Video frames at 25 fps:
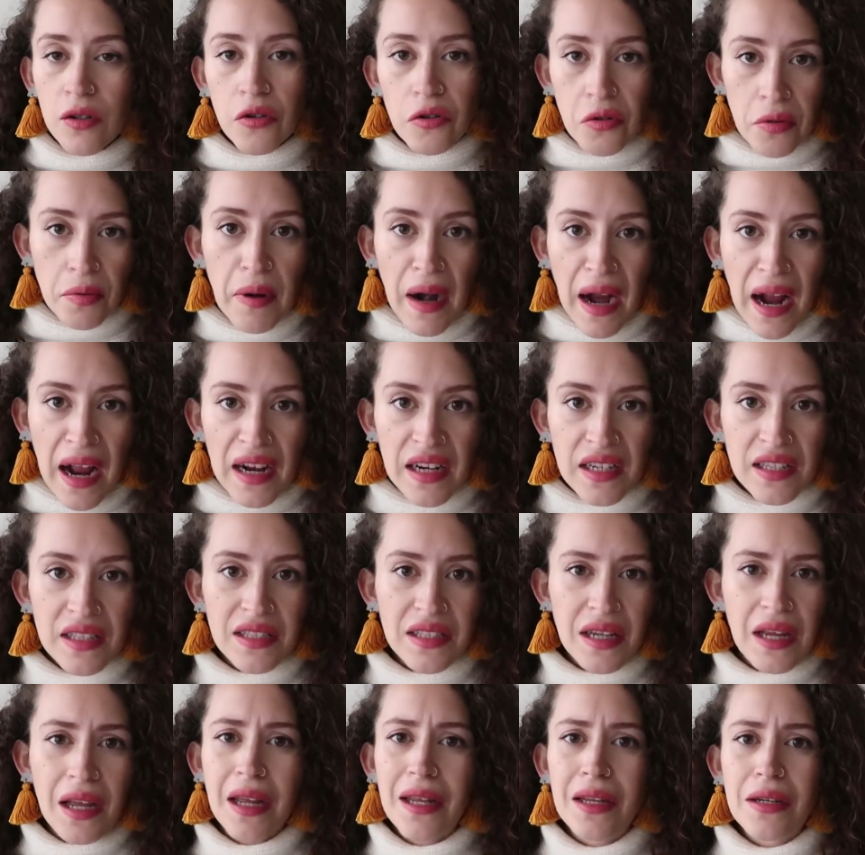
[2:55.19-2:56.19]

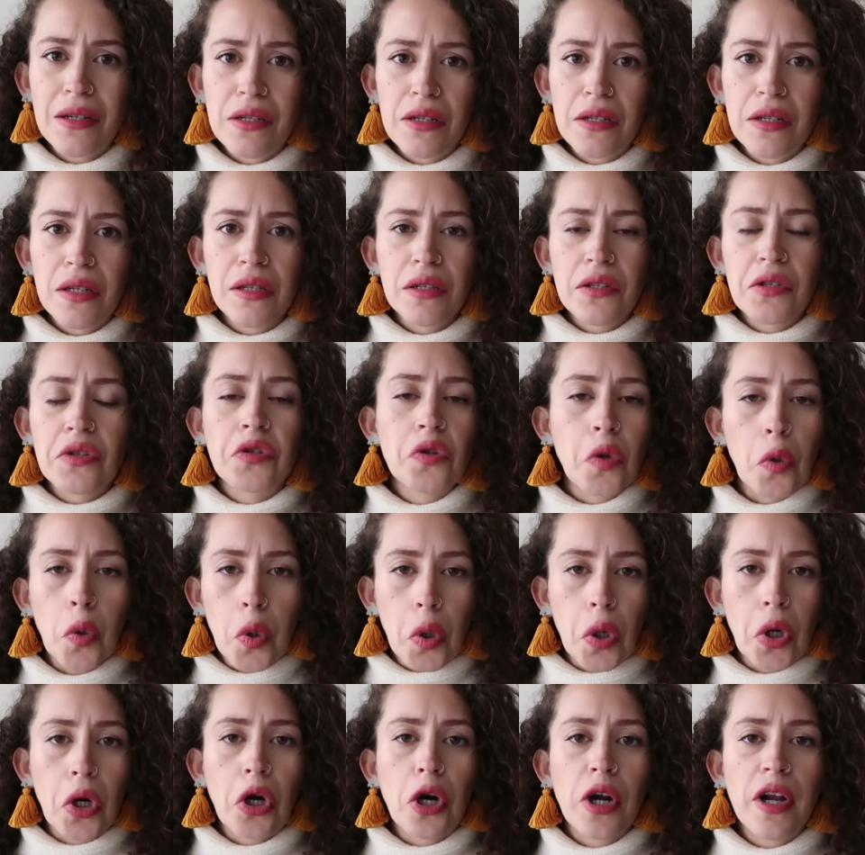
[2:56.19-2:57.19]
cracked and
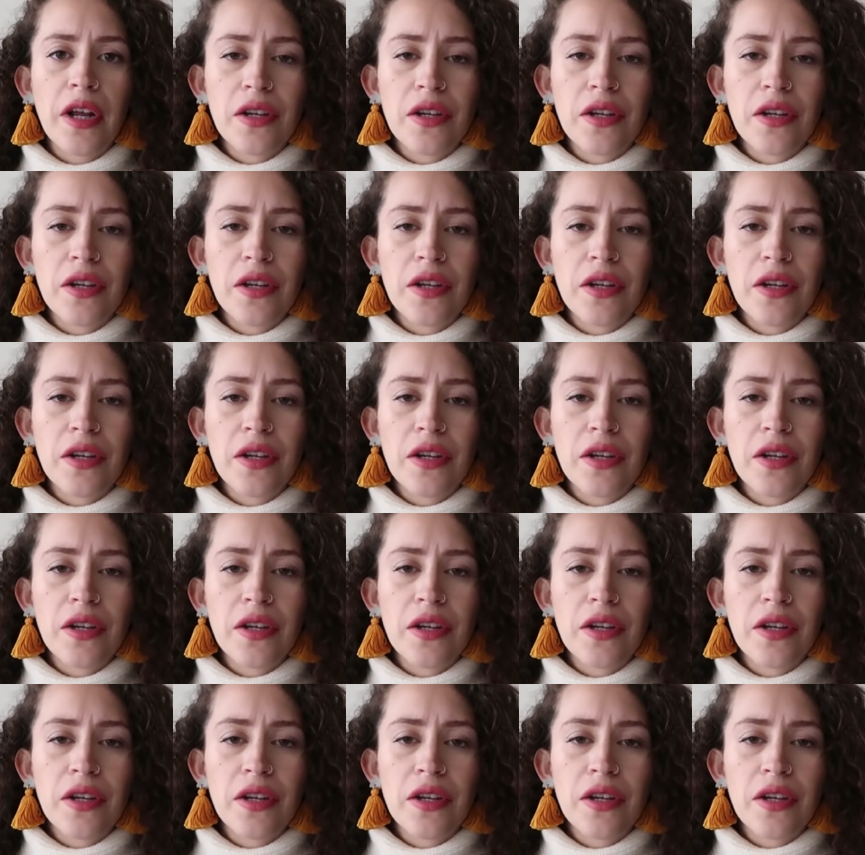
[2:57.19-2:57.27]
sore